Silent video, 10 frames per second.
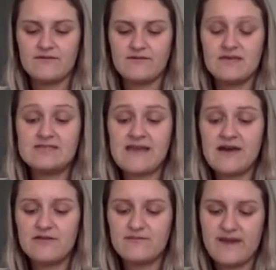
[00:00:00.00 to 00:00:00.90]
is
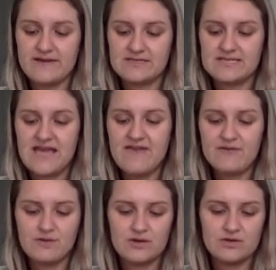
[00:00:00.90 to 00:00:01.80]
out of bounds to
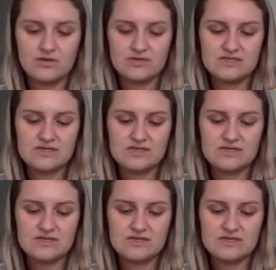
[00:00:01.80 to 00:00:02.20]
everyone who does